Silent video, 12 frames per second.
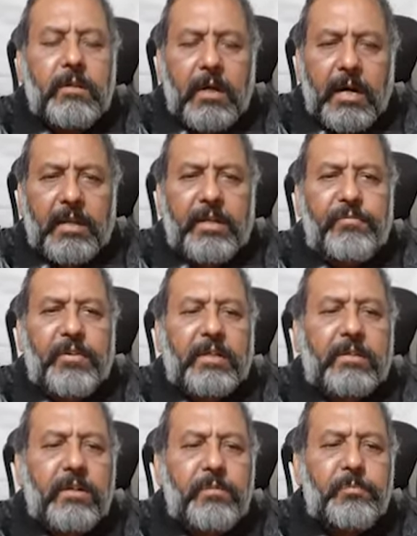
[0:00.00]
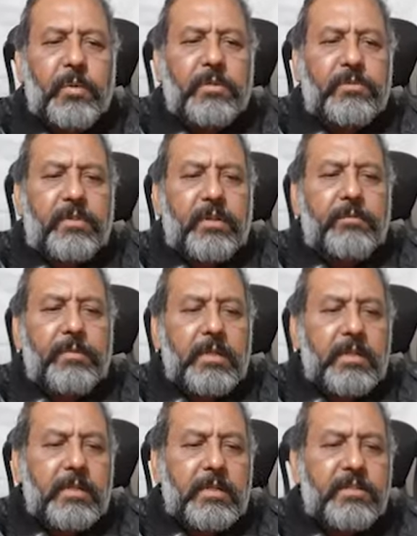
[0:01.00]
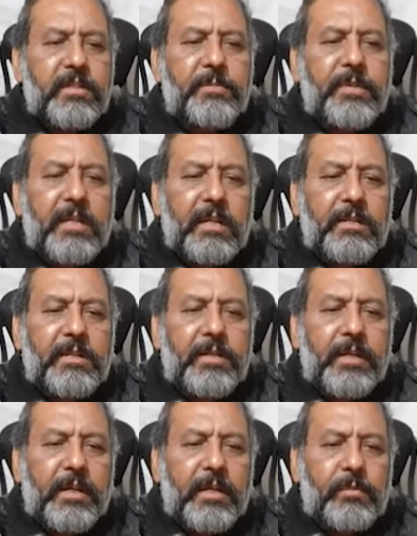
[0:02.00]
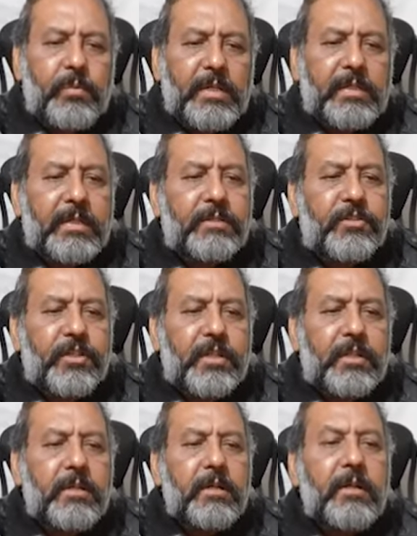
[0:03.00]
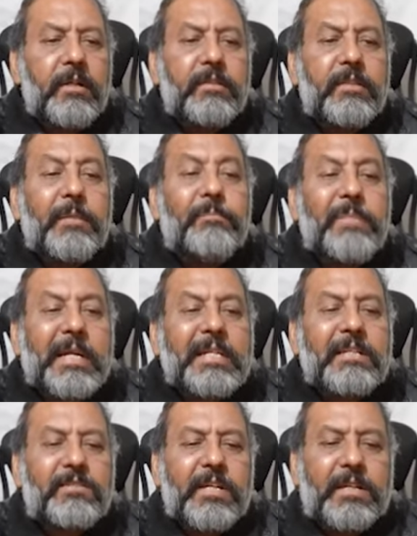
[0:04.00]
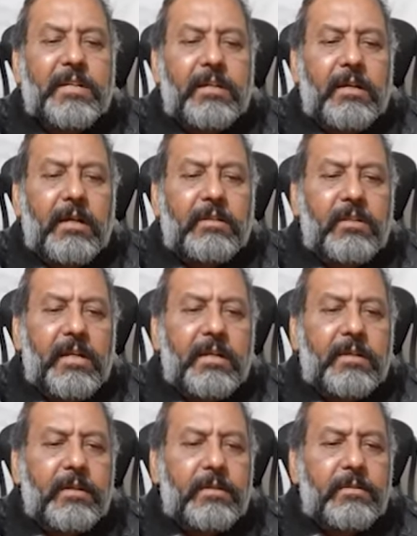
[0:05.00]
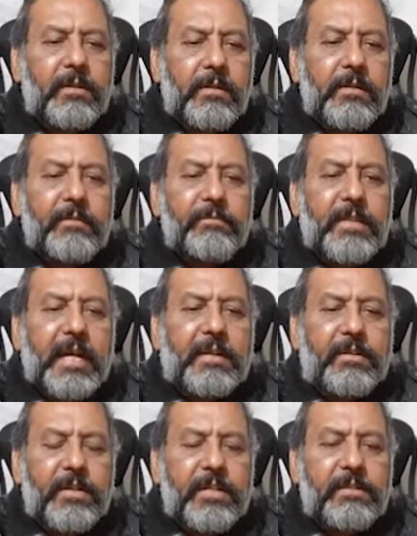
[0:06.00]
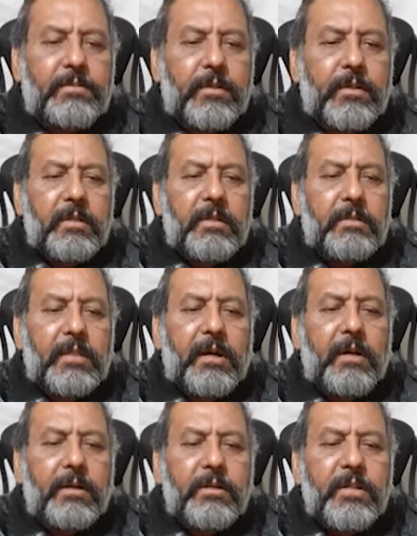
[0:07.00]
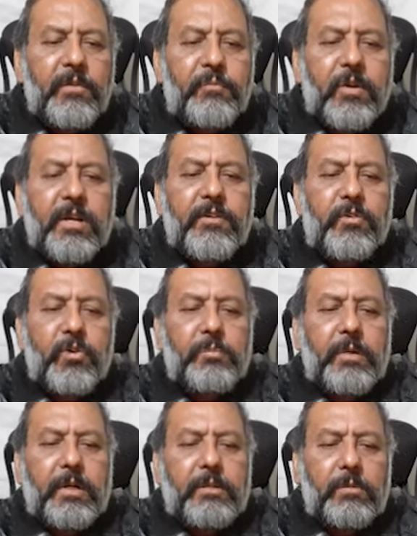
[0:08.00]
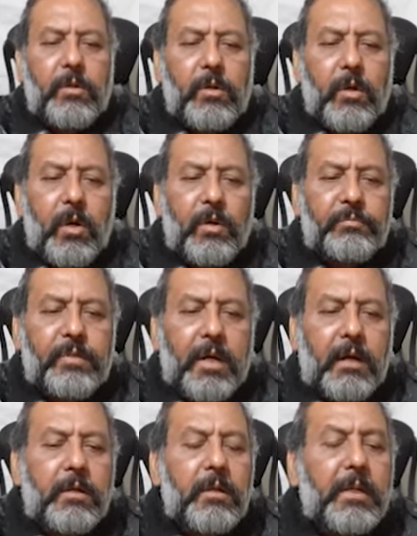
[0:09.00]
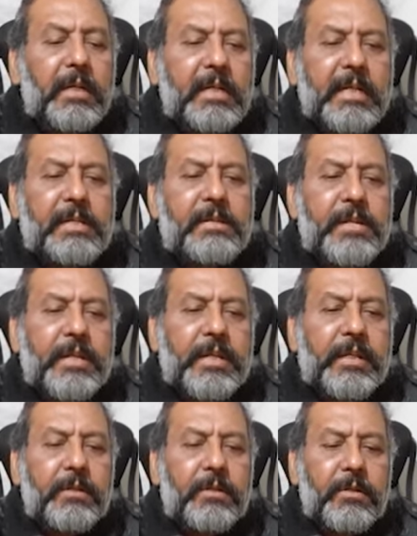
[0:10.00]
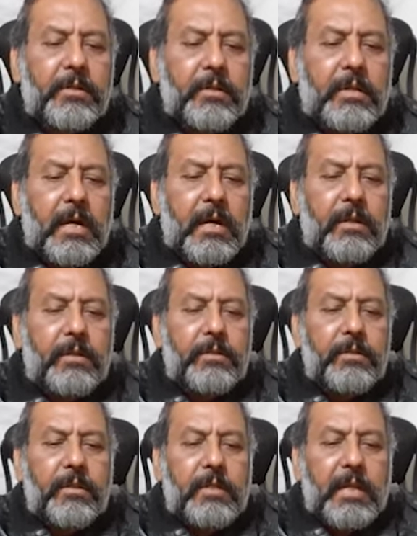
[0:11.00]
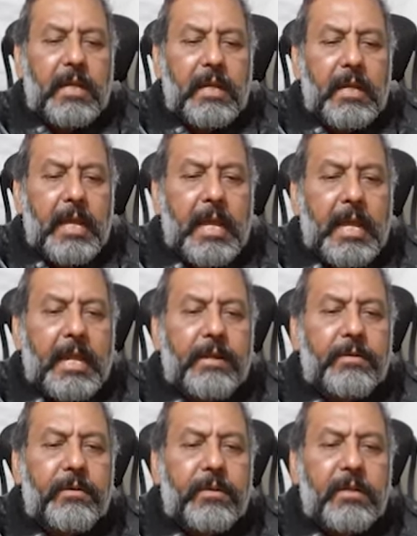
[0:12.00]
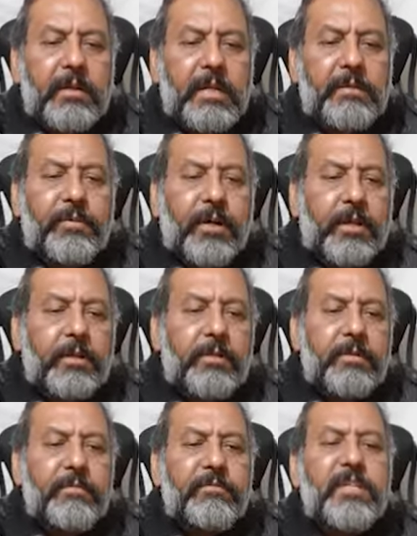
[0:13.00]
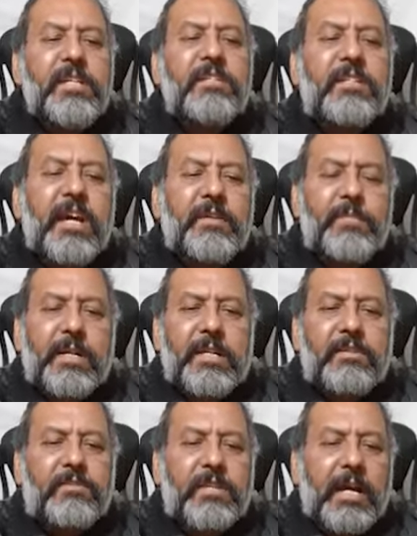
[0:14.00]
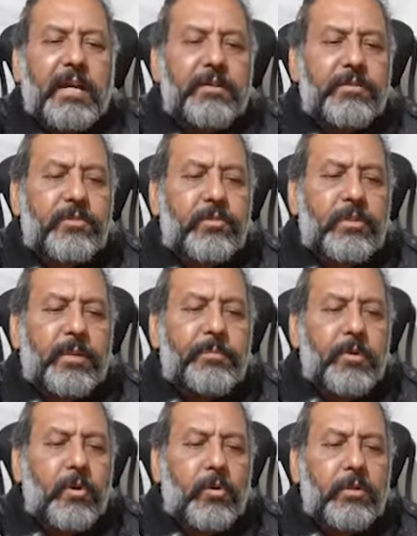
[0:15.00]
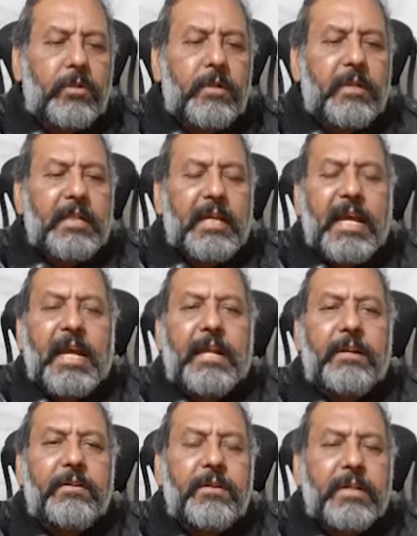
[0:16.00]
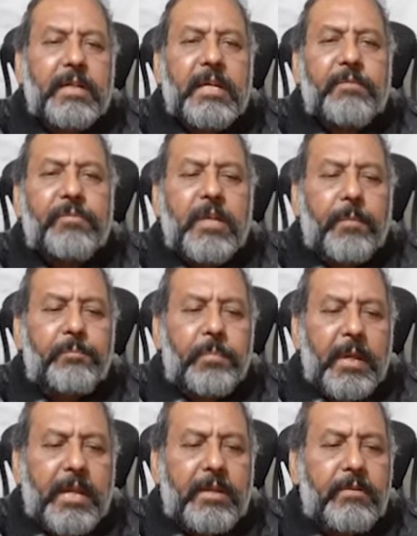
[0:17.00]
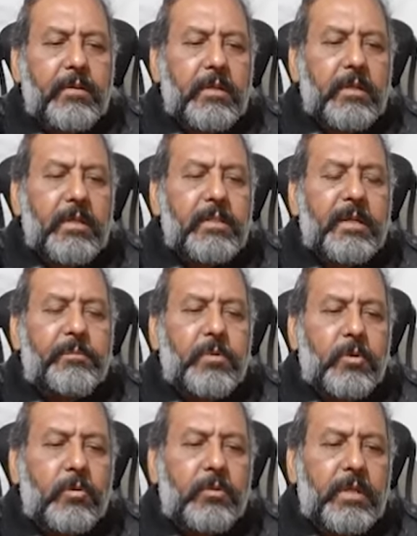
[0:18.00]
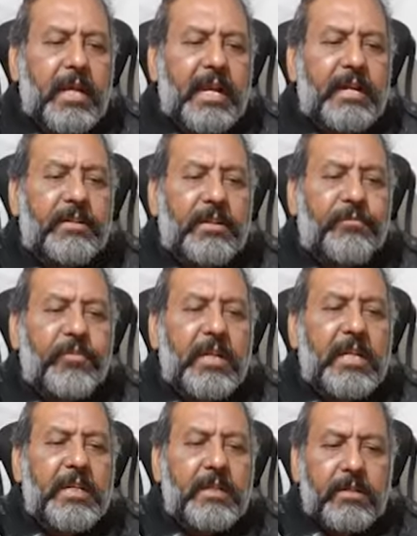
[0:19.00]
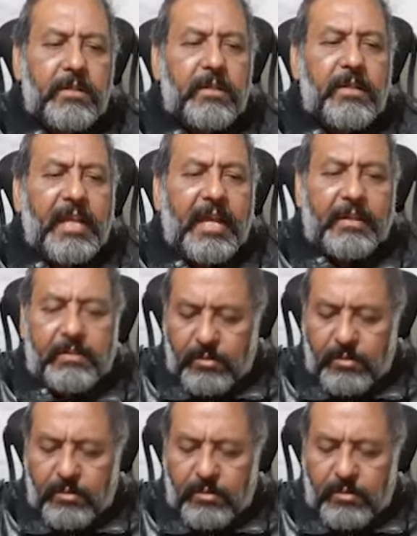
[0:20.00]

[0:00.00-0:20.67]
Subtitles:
RA factor positive. Similarly, here one can see the metastatic arthritis, that is the different tumors of the kidney, lung, and liver. These can metastasize to the bone and give the pain in the bone and the feeling like